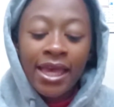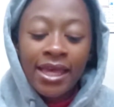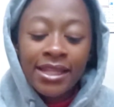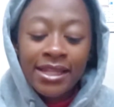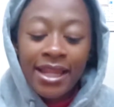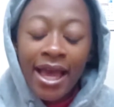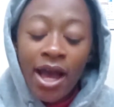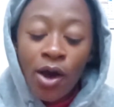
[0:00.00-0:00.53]

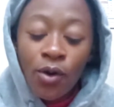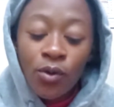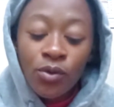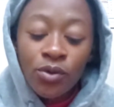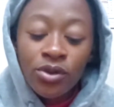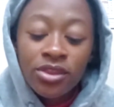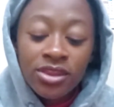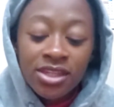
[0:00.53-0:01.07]
And
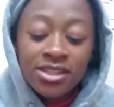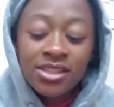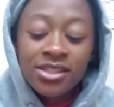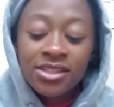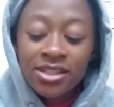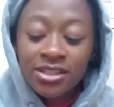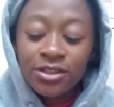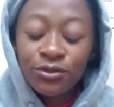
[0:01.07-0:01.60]
now, this
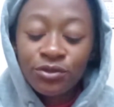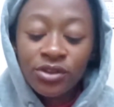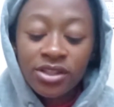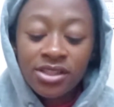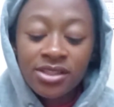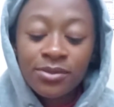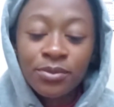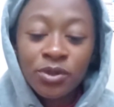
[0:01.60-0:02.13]
is the
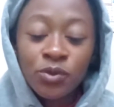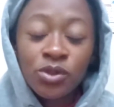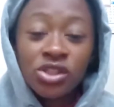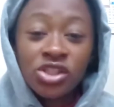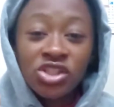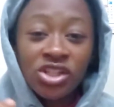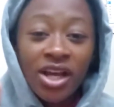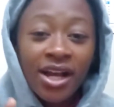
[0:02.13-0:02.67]
difference
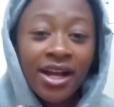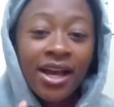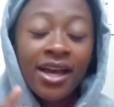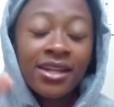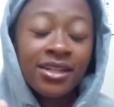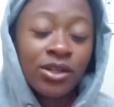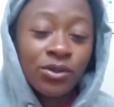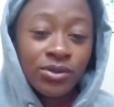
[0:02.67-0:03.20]
between Xhaka
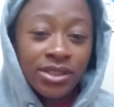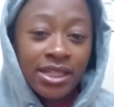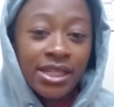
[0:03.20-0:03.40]
and El